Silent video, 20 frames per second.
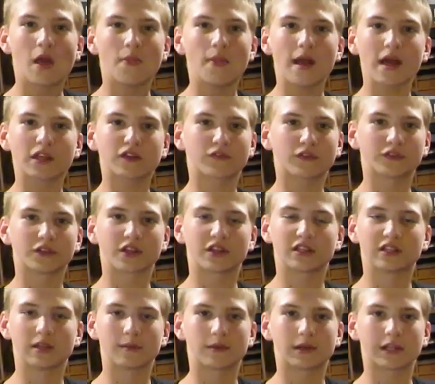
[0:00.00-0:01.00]
that's for
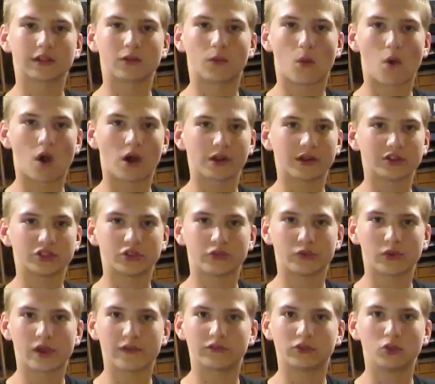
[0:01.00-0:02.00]
just limiting the wattage.
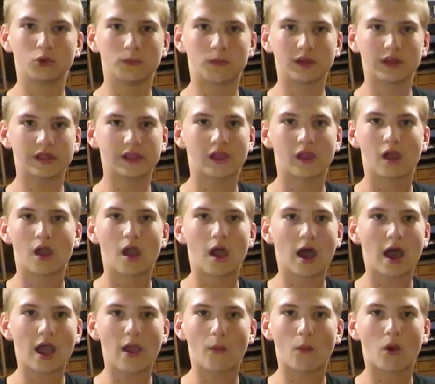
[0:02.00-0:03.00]
If you have too many
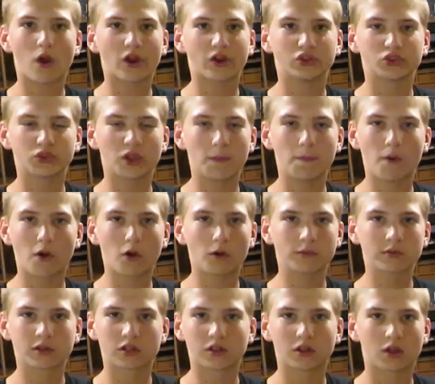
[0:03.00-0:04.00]
high wattage light
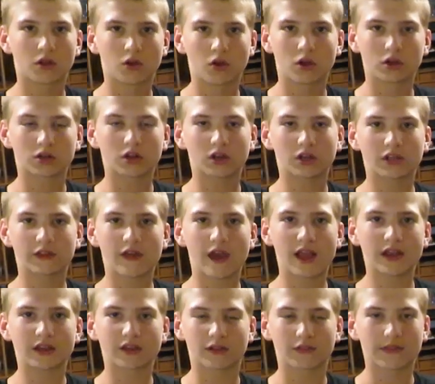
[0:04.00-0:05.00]
bulbs hooked onto
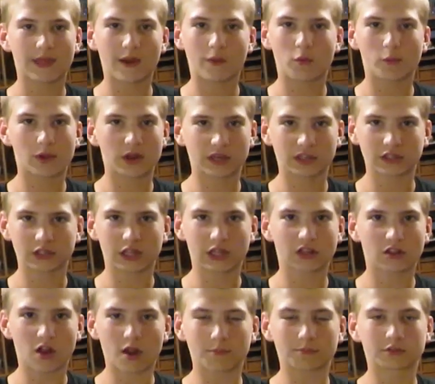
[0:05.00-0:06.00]
that, that will basically
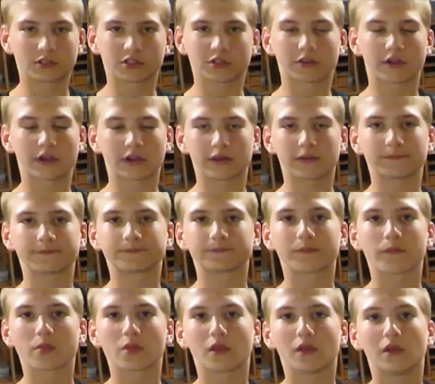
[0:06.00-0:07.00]
stop the circuit.
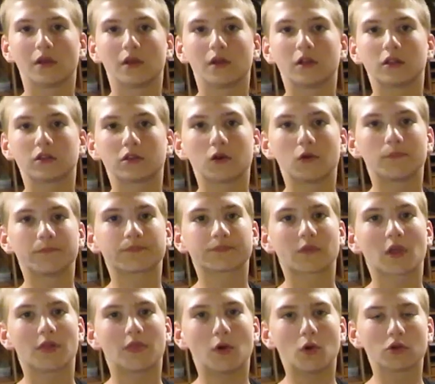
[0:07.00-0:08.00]
So,
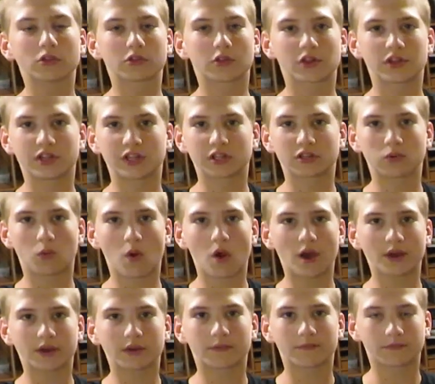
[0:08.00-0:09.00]
those are 6
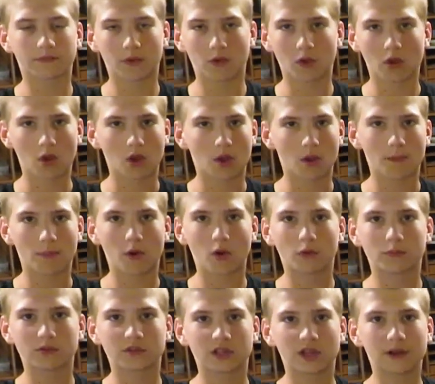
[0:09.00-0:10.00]
watt
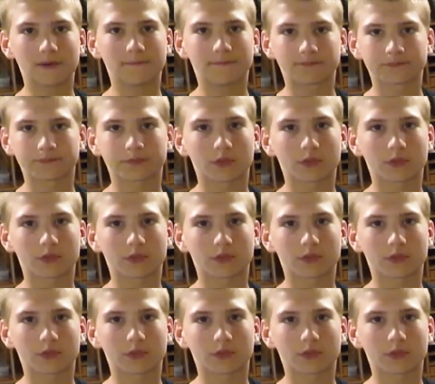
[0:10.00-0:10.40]
bulbs there